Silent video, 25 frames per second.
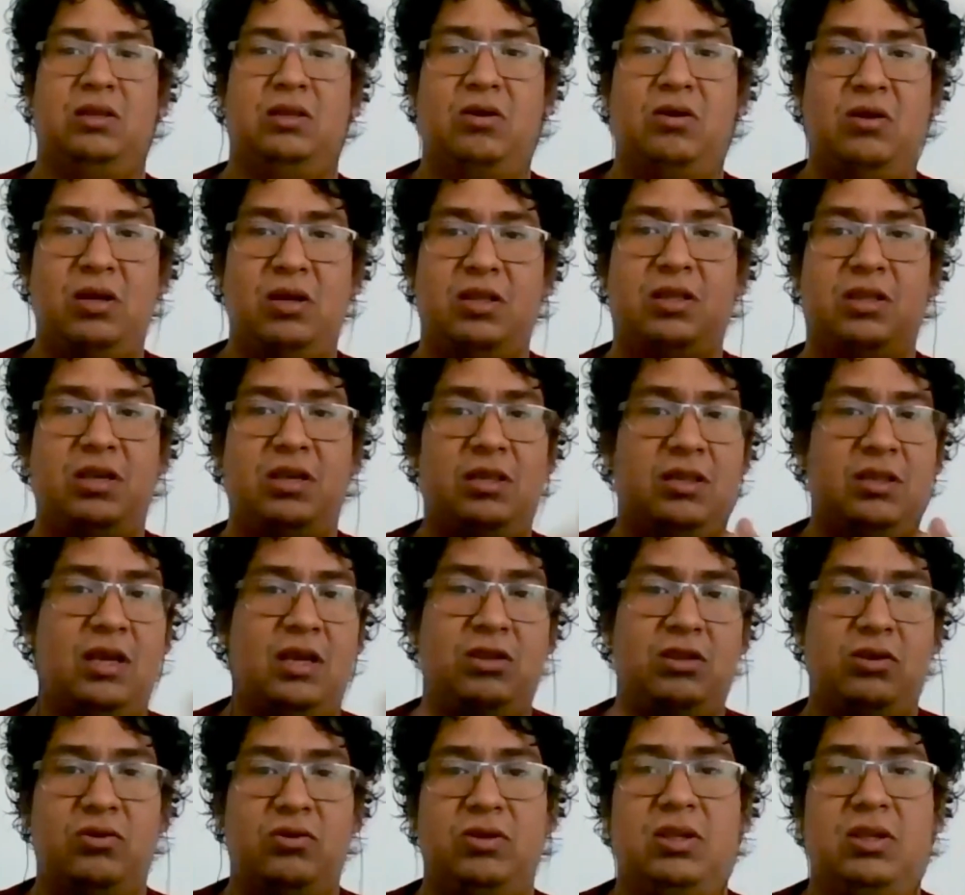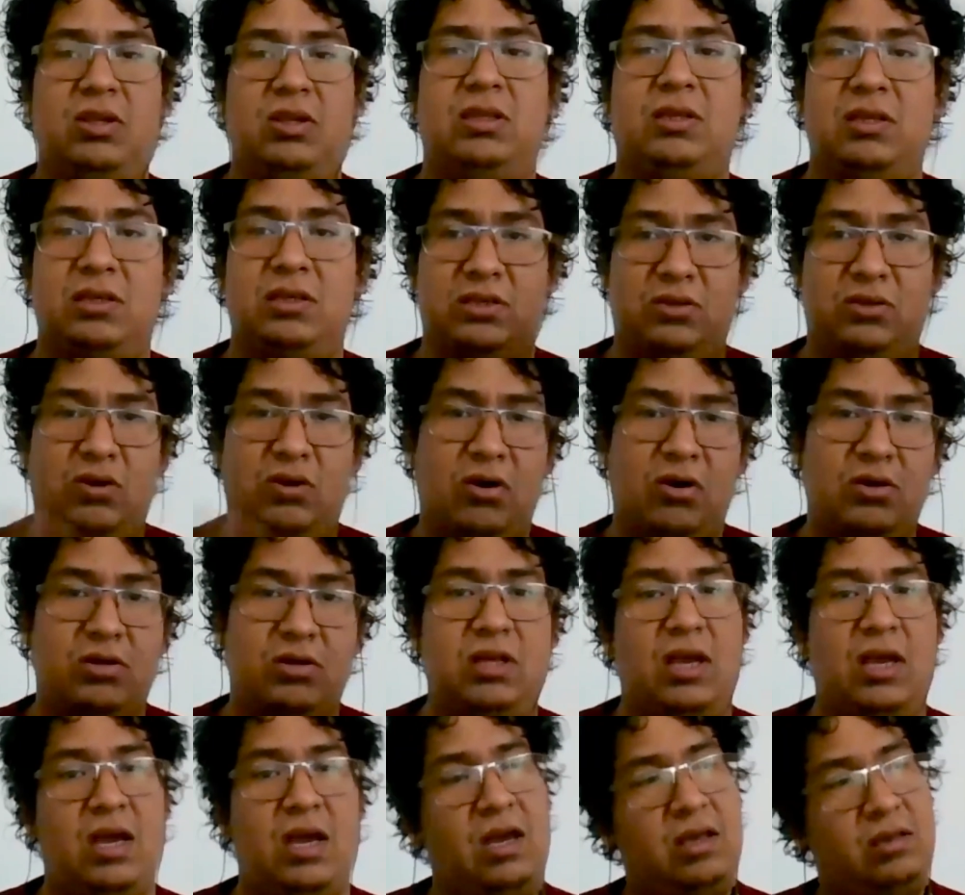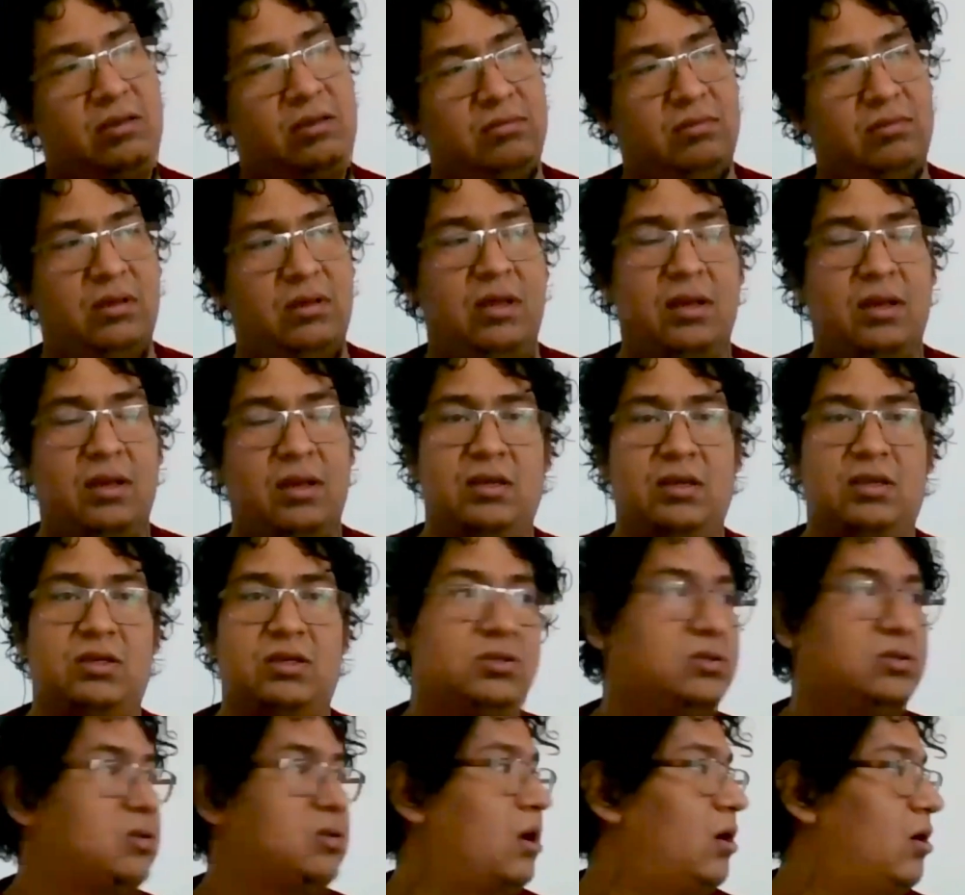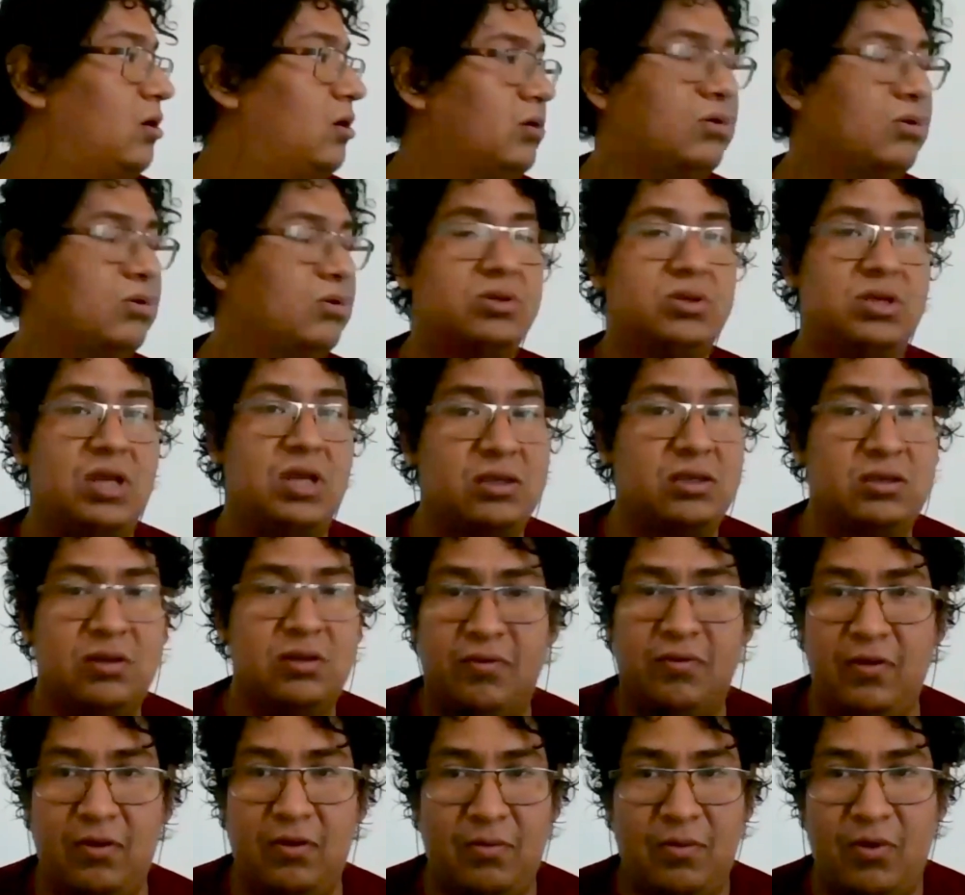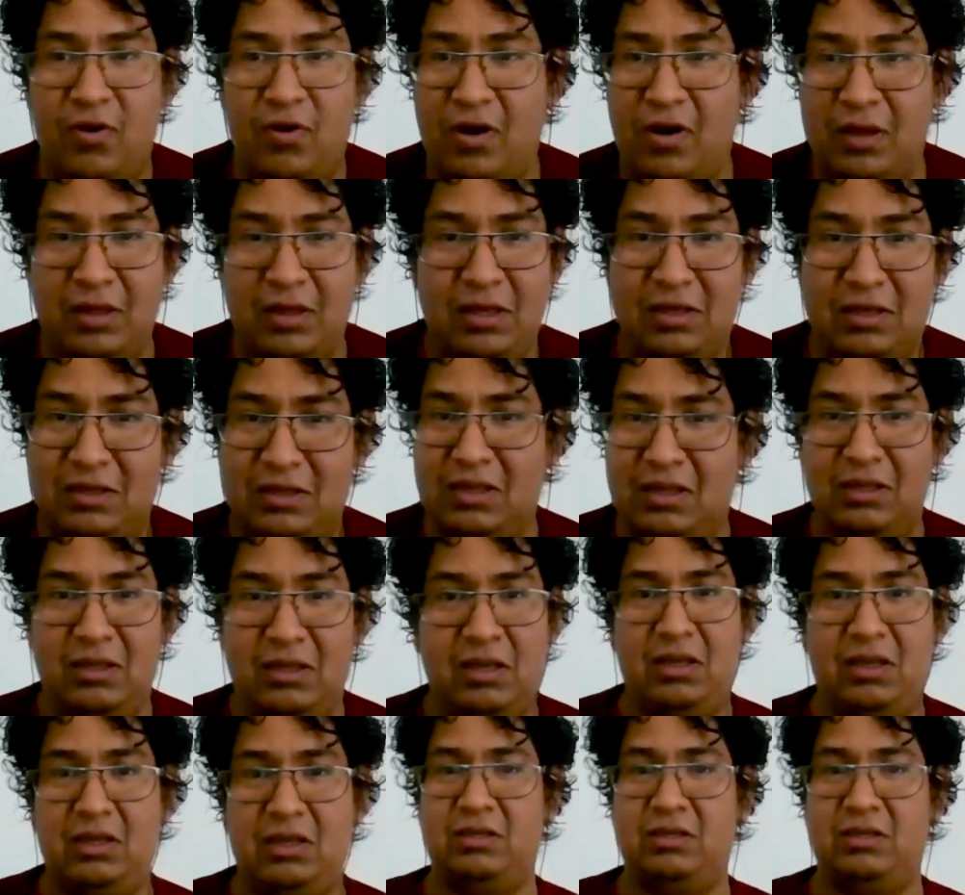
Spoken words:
The only thing that you need is coordinate, so good sense of humor and this, and